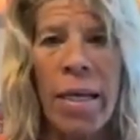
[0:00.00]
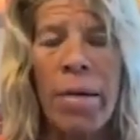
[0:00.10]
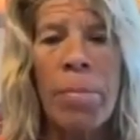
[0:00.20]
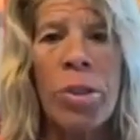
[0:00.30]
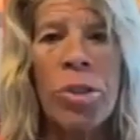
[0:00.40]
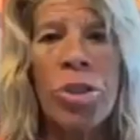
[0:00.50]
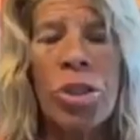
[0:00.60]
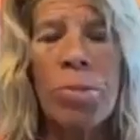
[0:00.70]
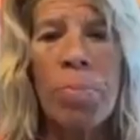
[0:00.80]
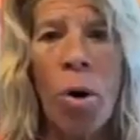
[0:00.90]
but to
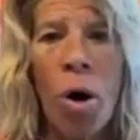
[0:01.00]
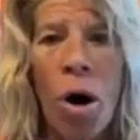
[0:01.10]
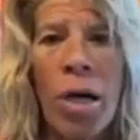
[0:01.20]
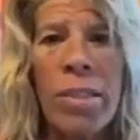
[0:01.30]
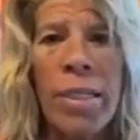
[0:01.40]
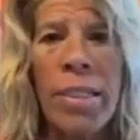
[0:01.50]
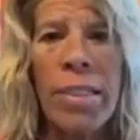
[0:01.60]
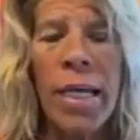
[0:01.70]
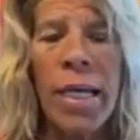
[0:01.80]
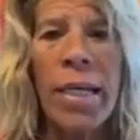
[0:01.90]
just pause and
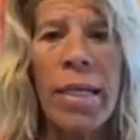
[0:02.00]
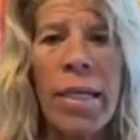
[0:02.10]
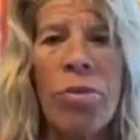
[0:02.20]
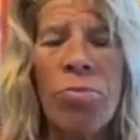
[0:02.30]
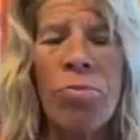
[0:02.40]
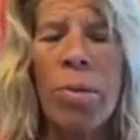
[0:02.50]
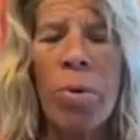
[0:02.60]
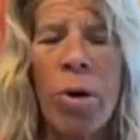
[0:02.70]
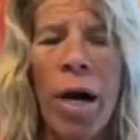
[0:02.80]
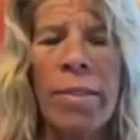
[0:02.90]
take 3
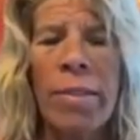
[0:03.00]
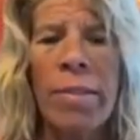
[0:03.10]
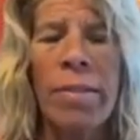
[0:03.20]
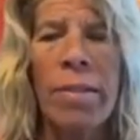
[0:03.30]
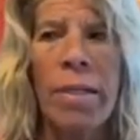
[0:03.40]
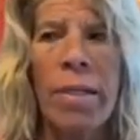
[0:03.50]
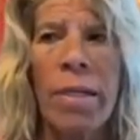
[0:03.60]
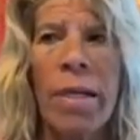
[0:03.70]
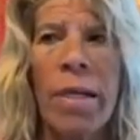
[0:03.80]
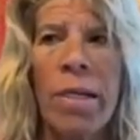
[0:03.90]
breaths
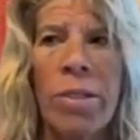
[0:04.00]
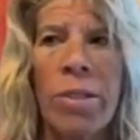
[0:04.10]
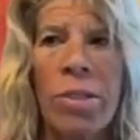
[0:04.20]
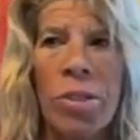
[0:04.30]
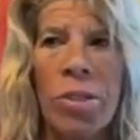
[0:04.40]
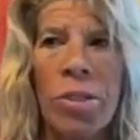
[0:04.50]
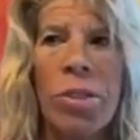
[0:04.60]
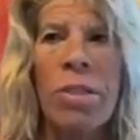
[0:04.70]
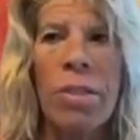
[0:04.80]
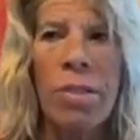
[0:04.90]
and
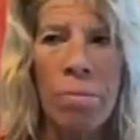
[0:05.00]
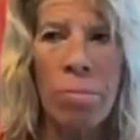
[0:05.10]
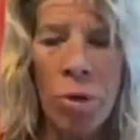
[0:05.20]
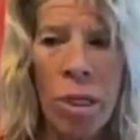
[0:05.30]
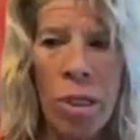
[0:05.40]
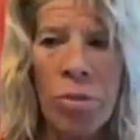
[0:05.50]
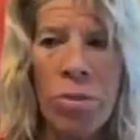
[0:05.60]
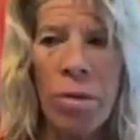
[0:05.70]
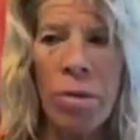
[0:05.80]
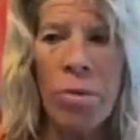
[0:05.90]
just bring
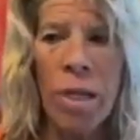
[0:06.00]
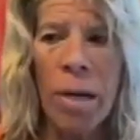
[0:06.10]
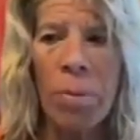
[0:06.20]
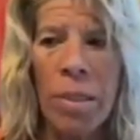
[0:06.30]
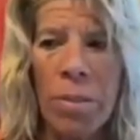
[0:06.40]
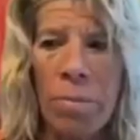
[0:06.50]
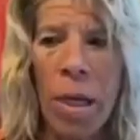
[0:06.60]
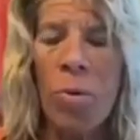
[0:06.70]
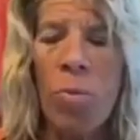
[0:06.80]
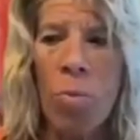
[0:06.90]
yourself to that place. I'm
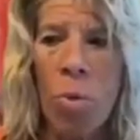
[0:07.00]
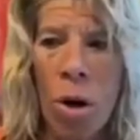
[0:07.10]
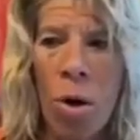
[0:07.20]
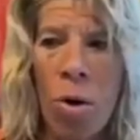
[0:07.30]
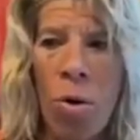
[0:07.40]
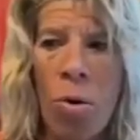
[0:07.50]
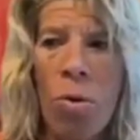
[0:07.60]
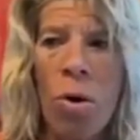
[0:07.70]
like, whoa,